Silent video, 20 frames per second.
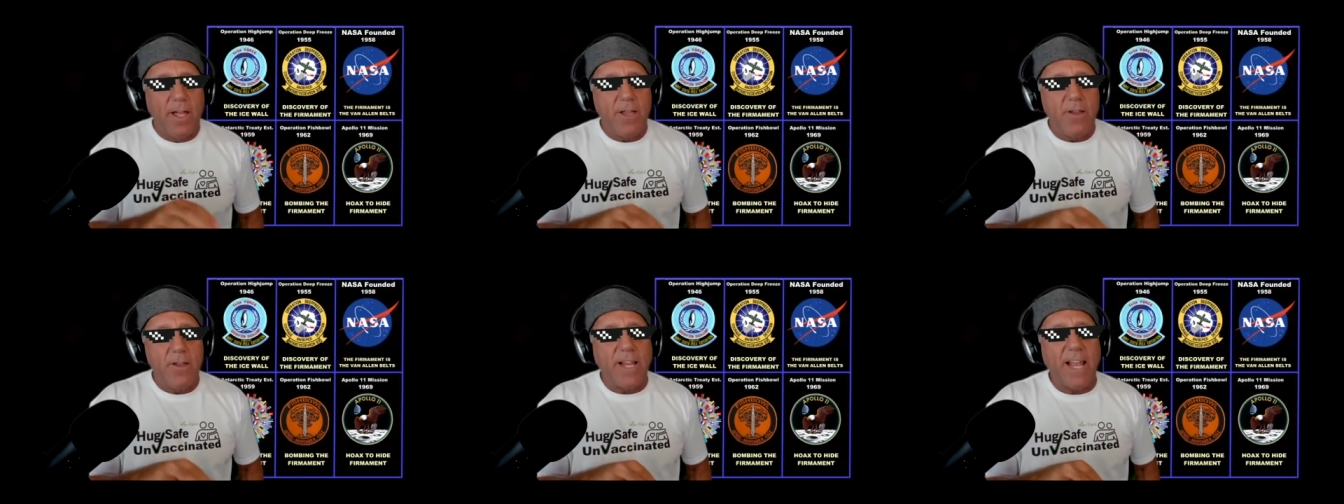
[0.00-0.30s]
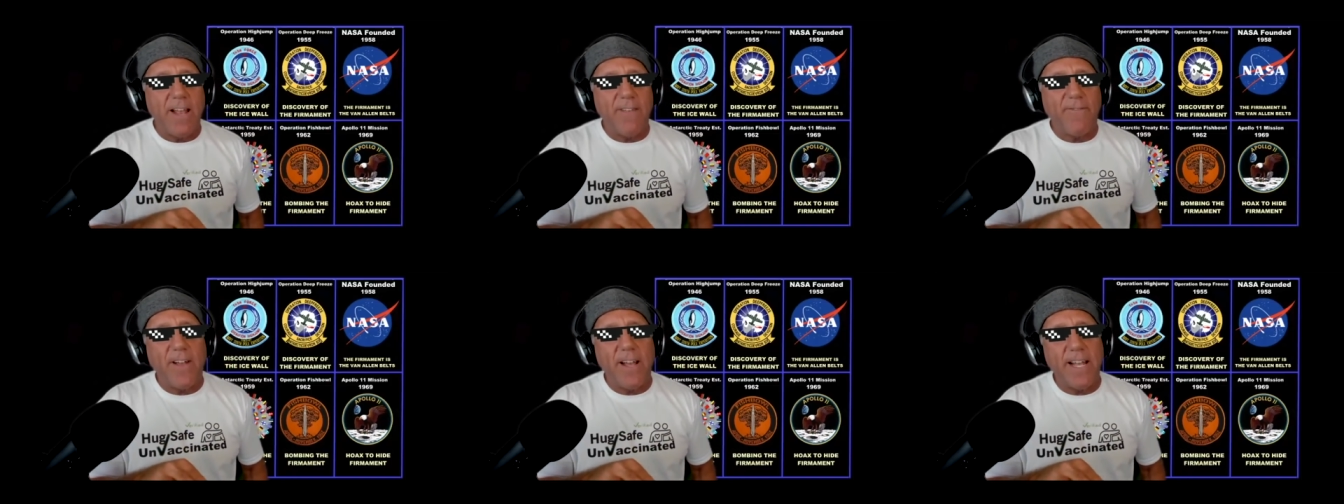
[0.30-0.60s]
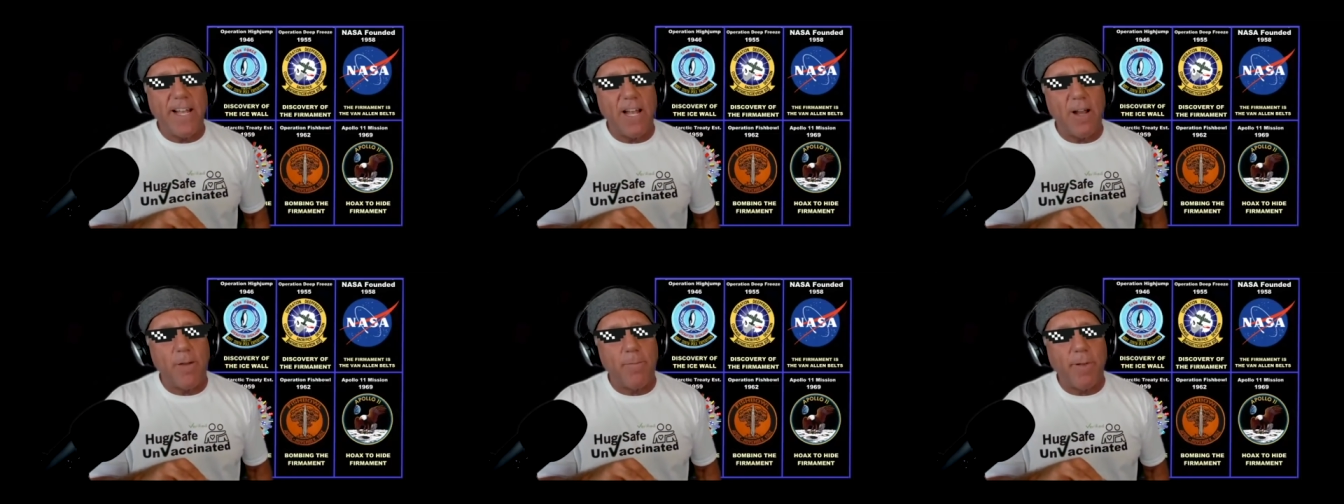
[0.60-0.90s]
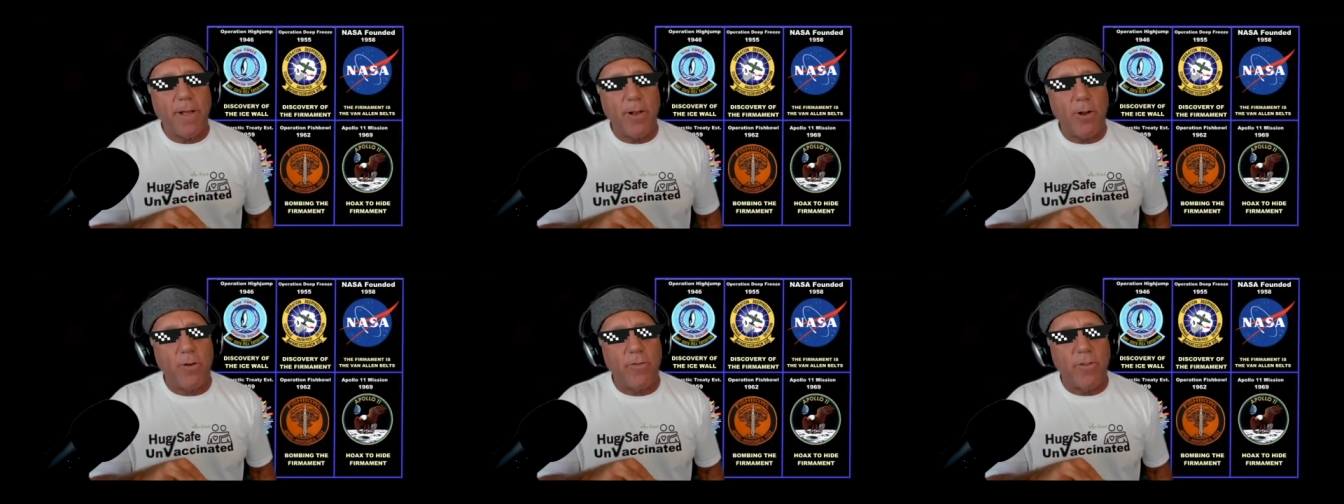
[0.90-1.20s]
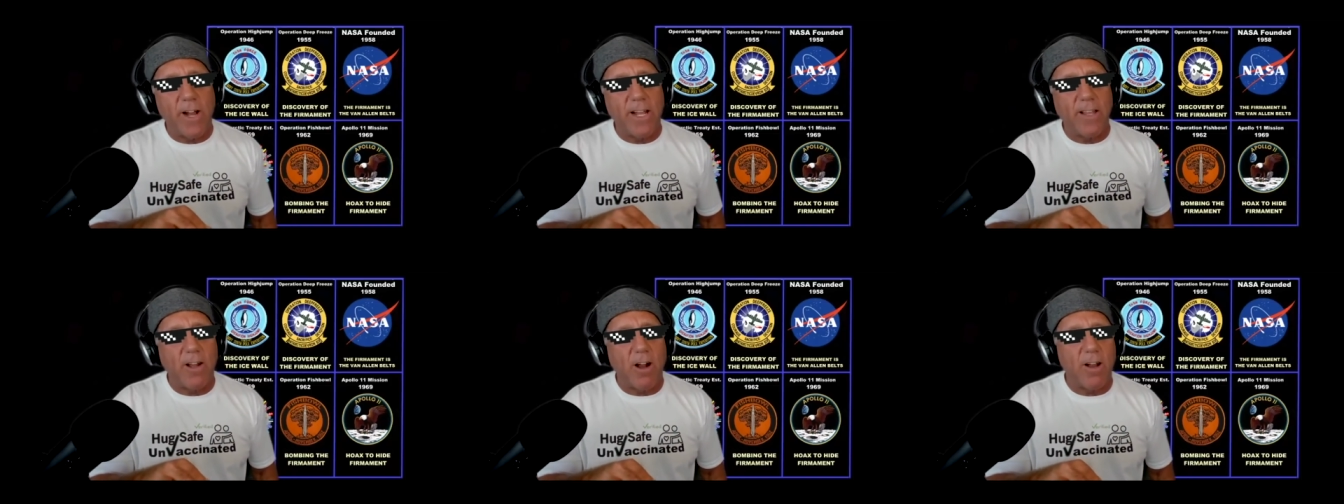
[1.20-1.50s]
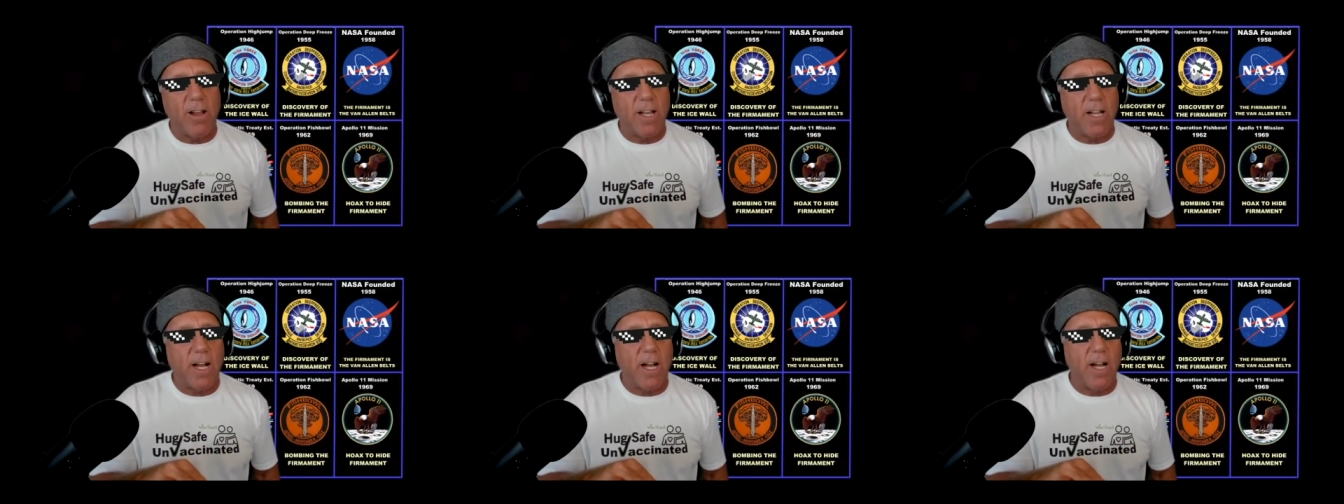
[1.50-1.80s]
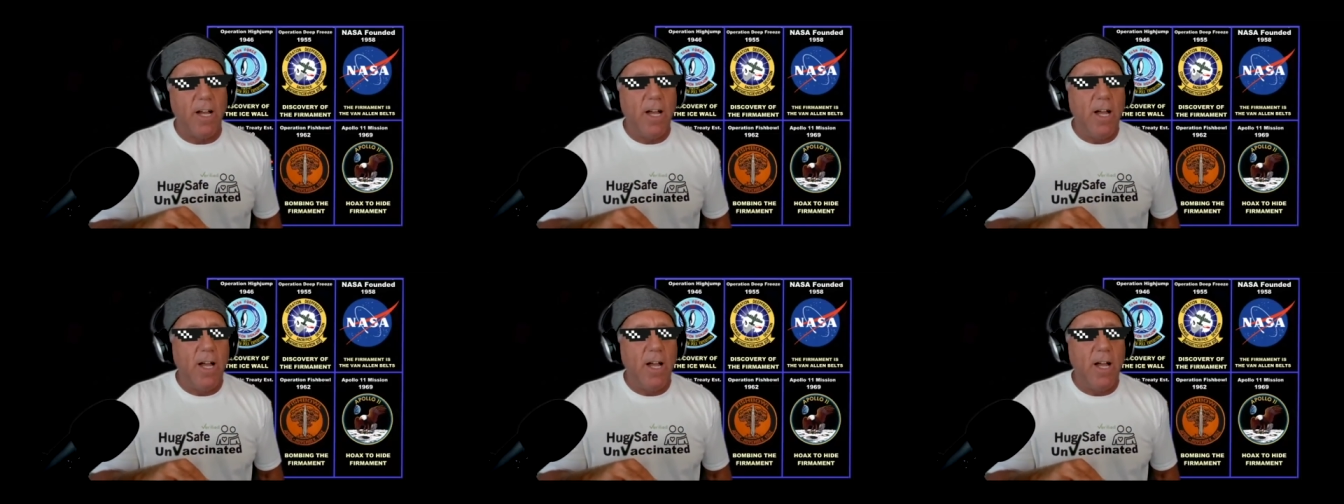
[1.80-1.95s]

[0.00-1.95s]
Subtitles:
You can't fly an airplane over Antarctica